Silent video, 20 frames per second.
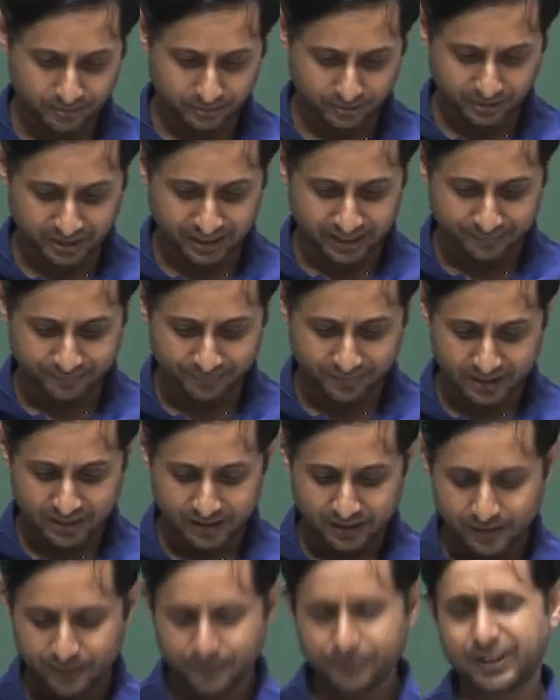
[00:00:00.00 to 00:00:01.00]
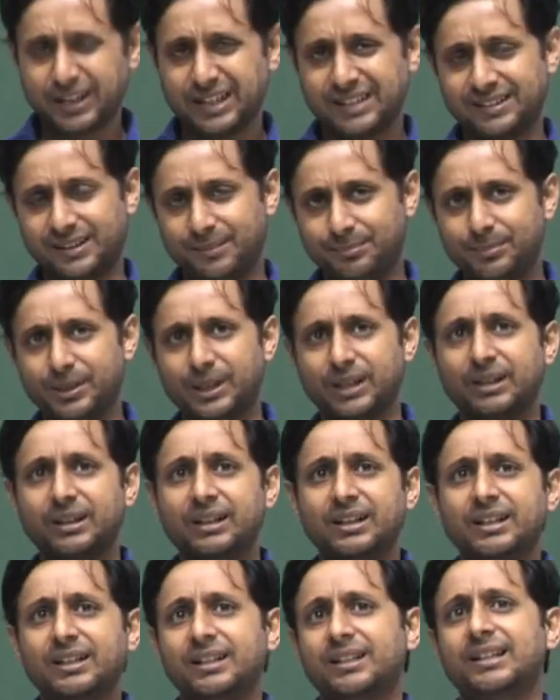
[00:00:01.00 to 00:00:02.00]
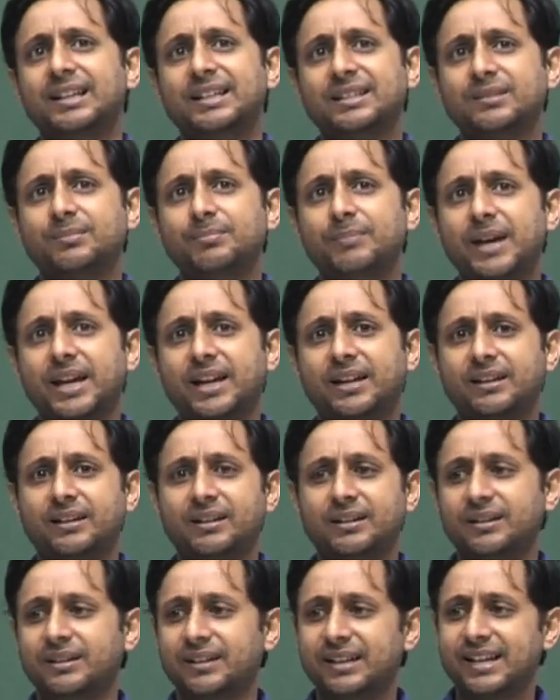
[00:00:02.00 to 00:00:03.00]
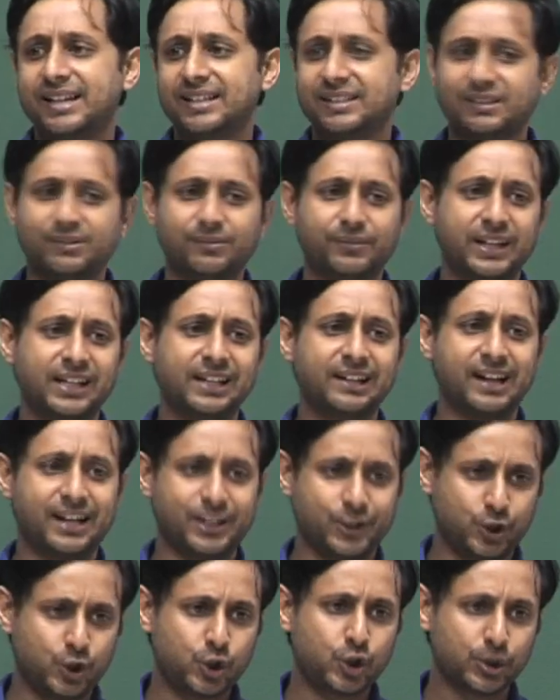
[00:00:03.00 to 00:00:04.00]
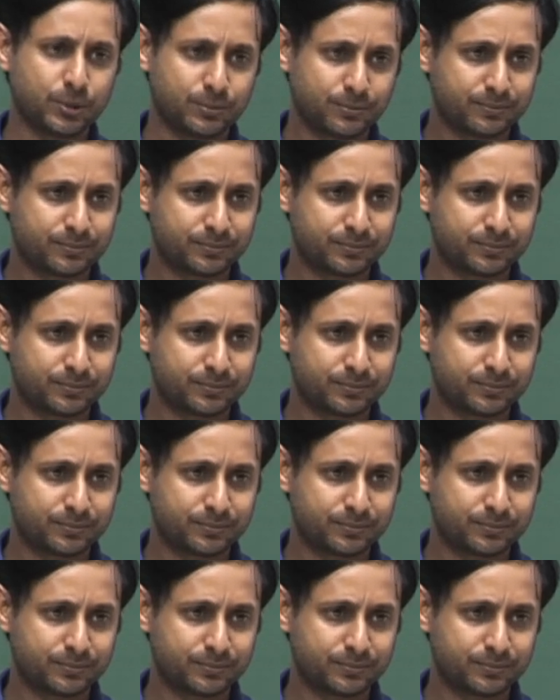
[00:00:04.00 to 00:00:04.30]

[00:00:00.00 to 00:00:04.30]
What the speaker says: Okay. For example, let us make s very large.